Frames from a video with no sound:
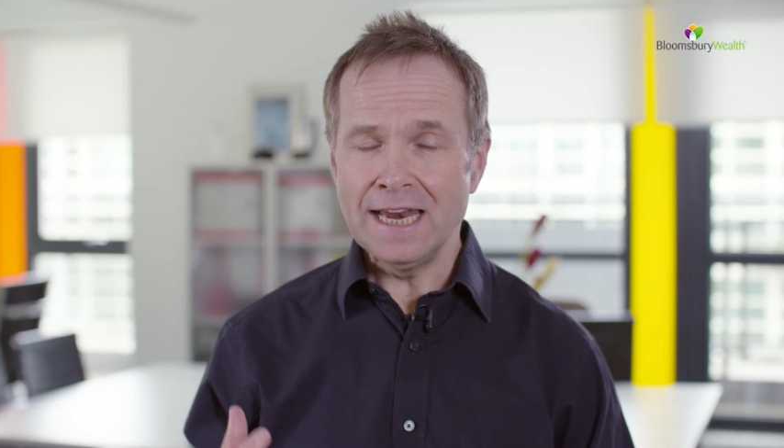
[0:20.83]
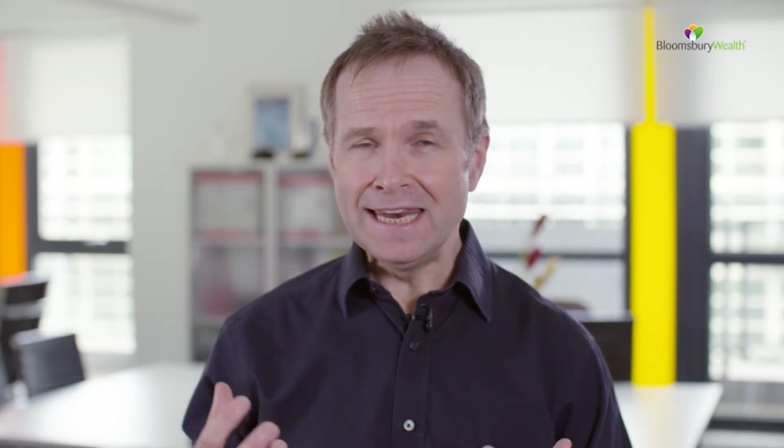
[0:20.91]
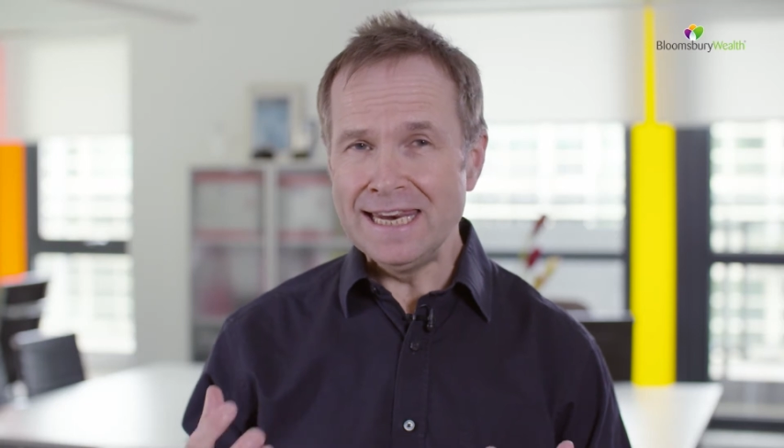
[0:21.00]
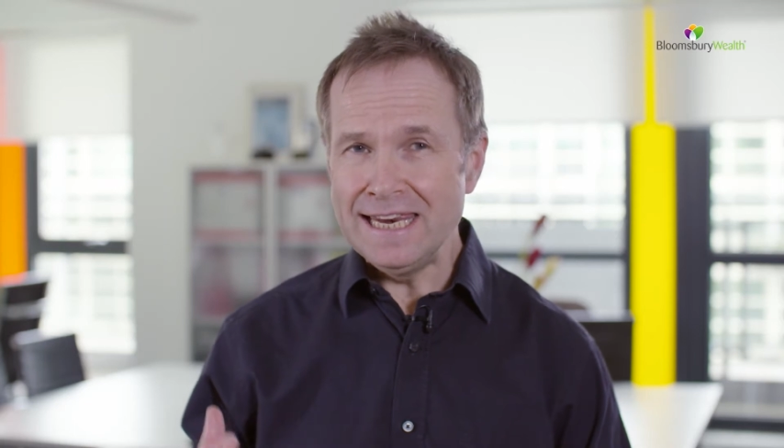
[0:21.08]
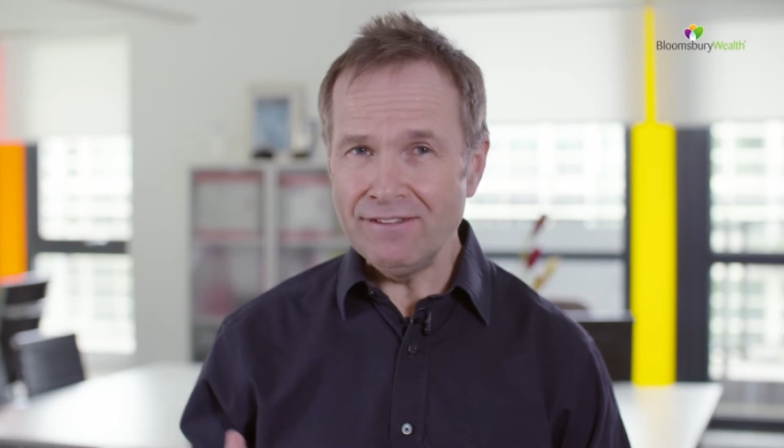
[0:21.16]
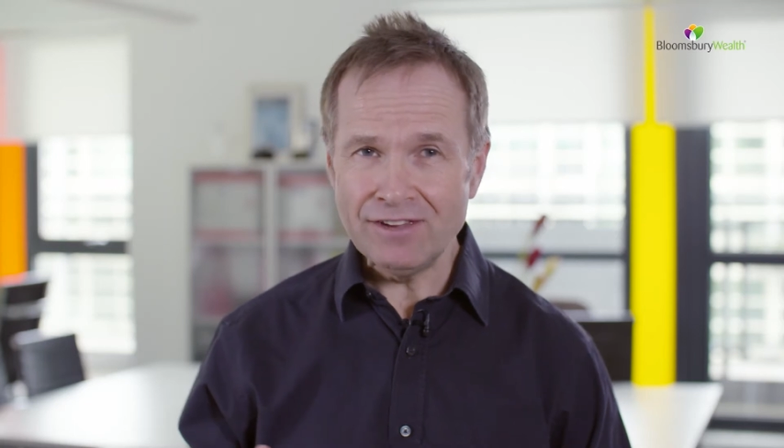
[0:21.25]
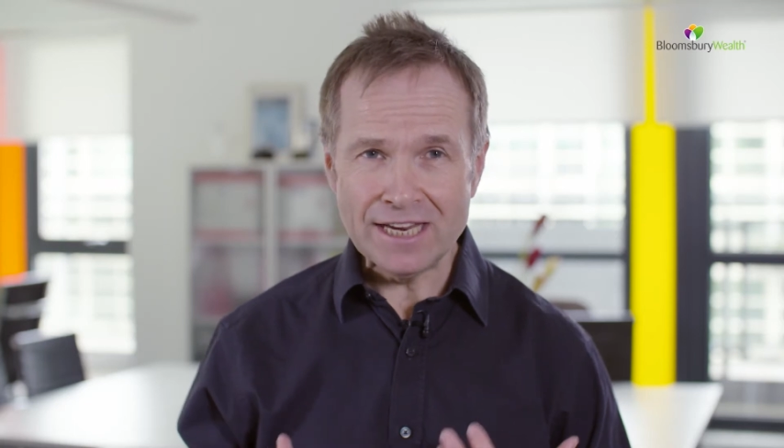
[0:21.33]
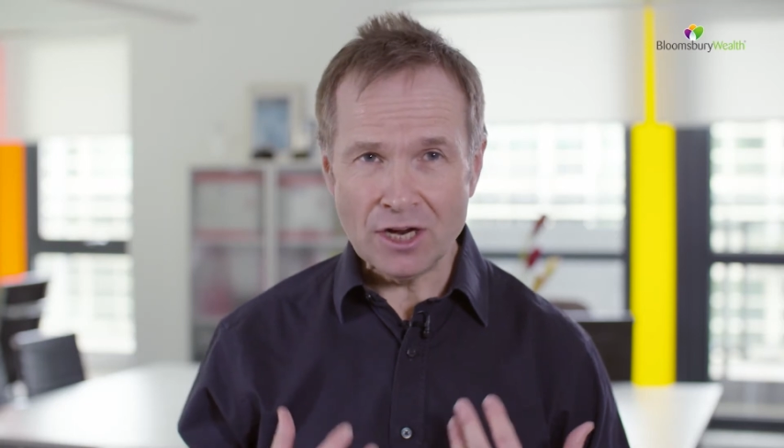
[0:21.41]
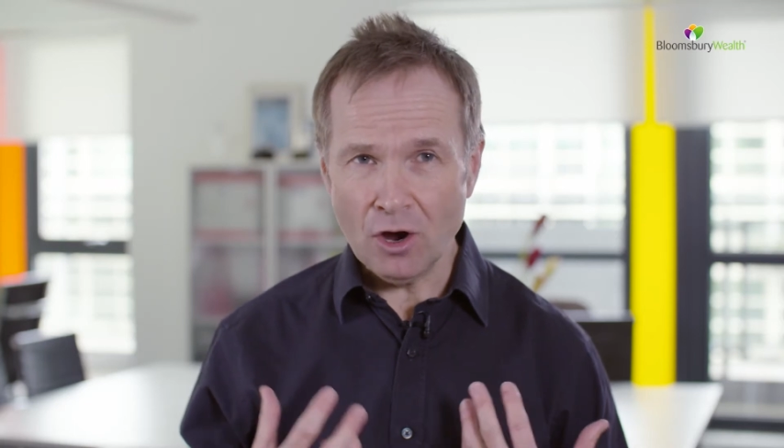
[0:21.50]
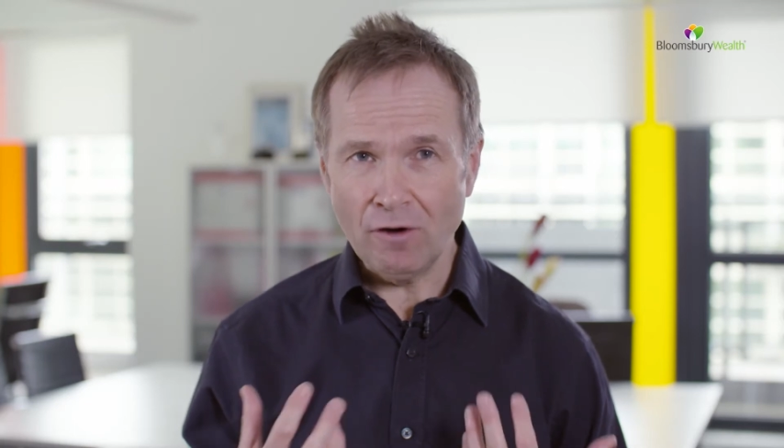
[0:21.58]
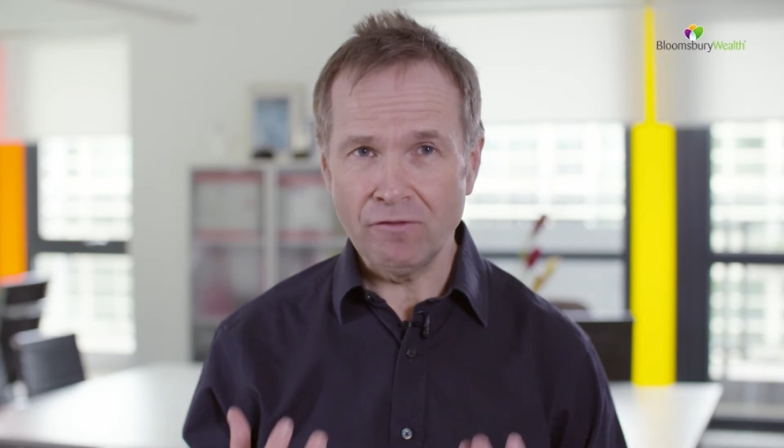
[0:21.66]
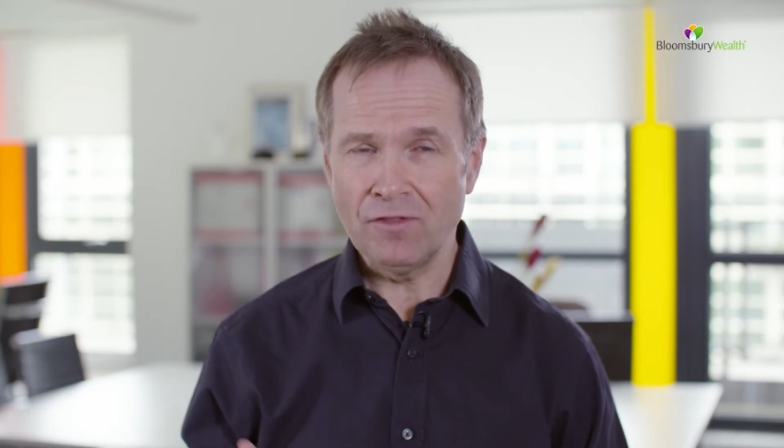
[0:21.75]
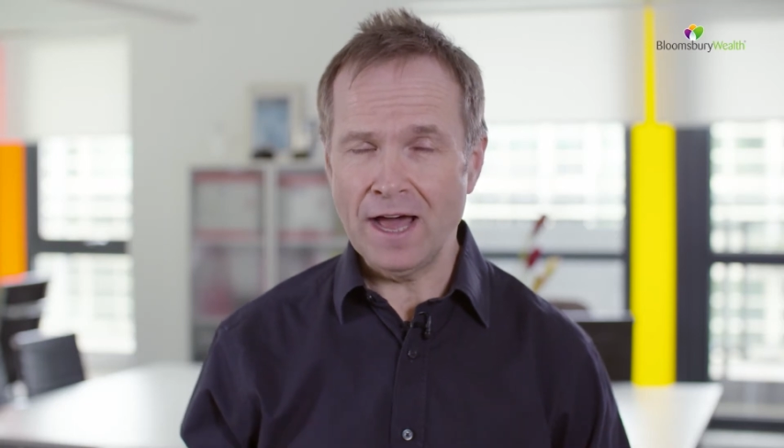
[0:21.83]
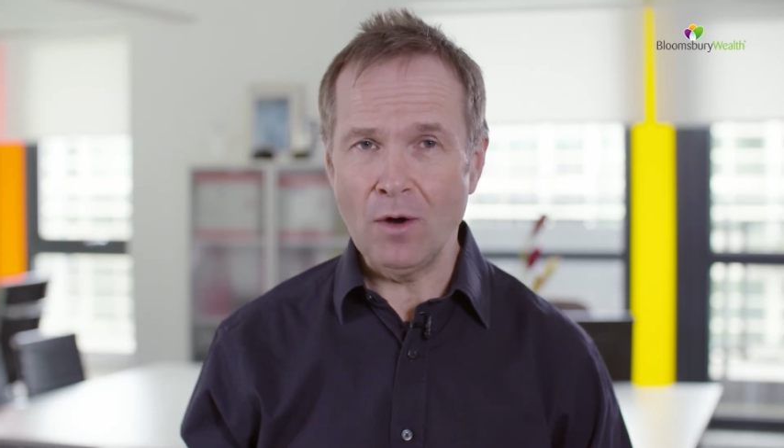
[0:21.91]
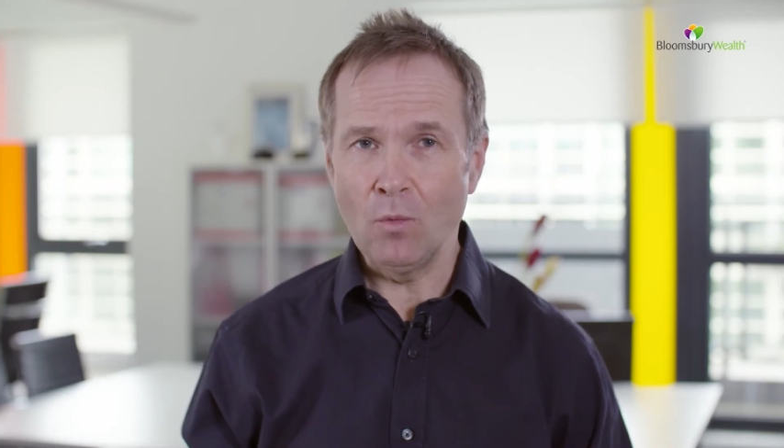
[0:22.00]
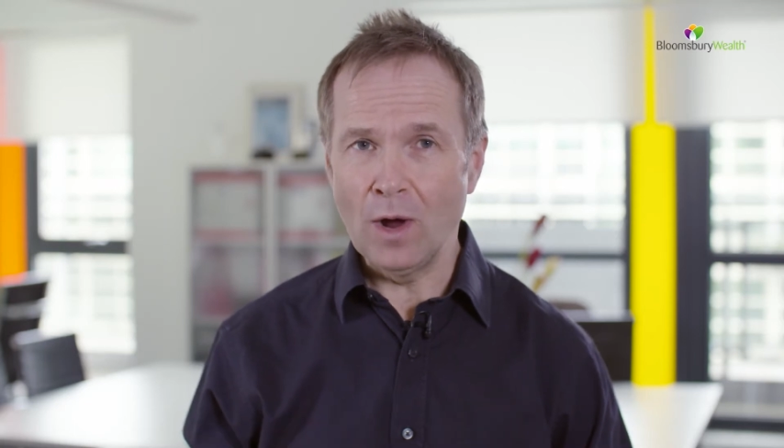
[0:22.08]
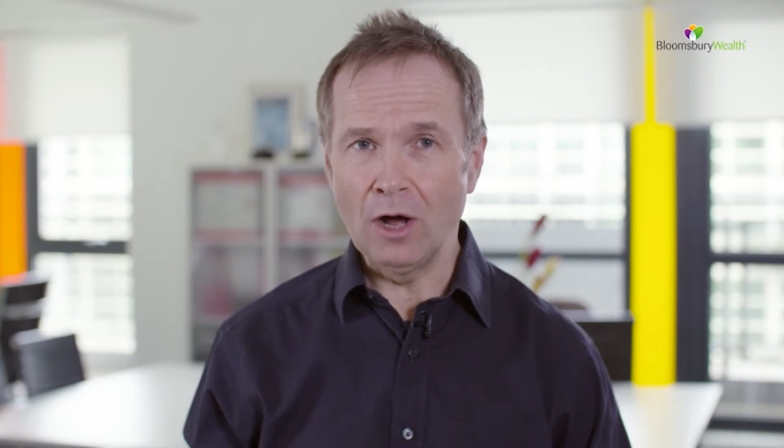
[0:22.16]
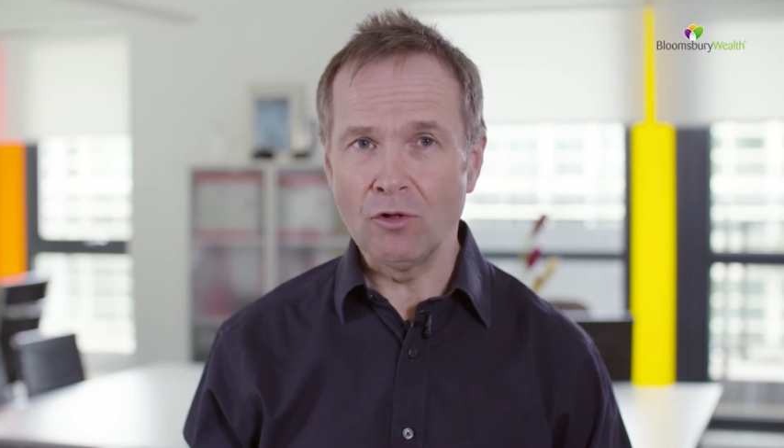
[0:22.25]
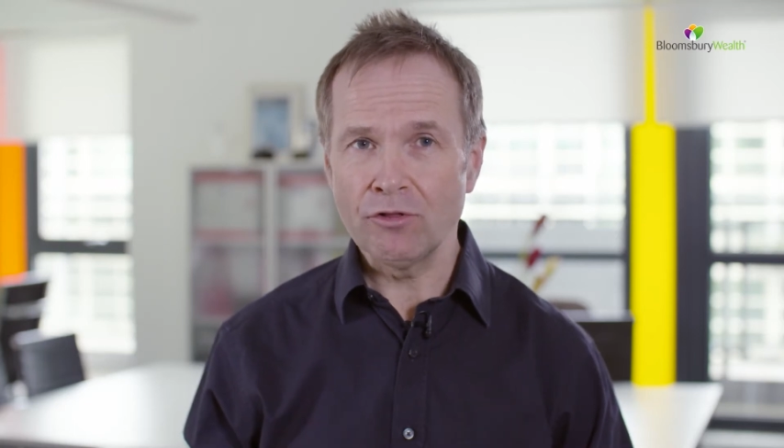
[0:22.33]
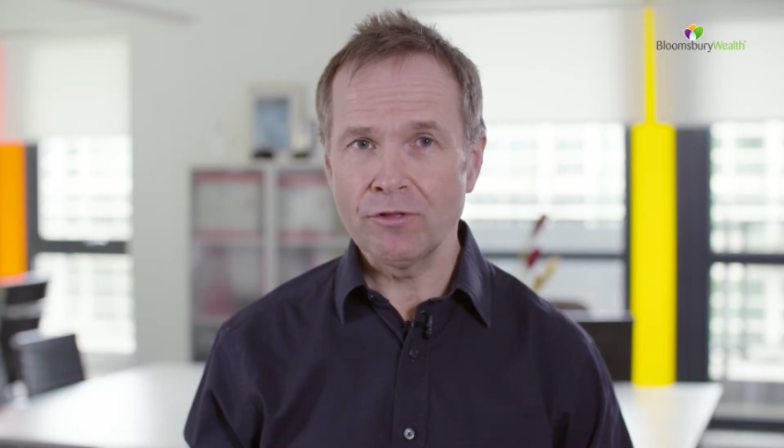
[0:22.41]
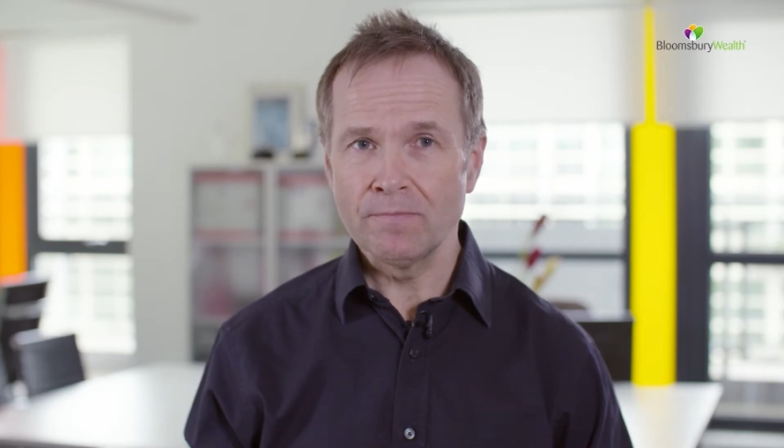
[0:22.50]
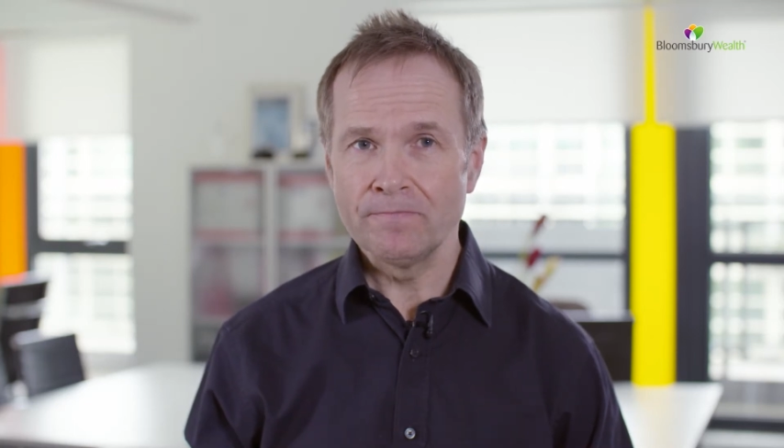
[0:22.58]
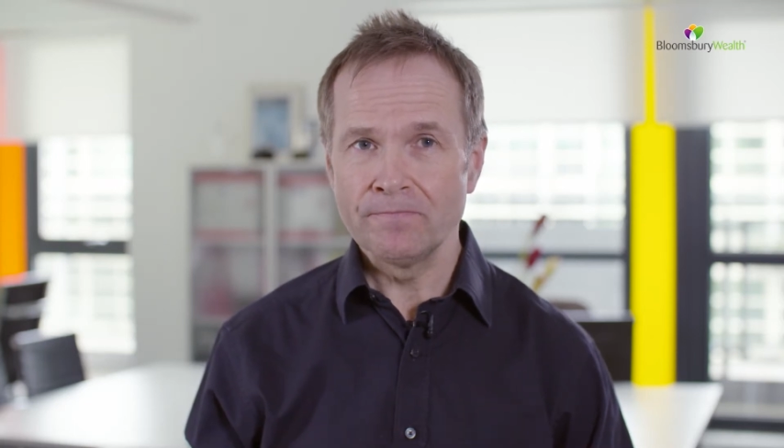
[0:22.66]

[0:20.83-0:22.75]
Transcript: living off that wealth.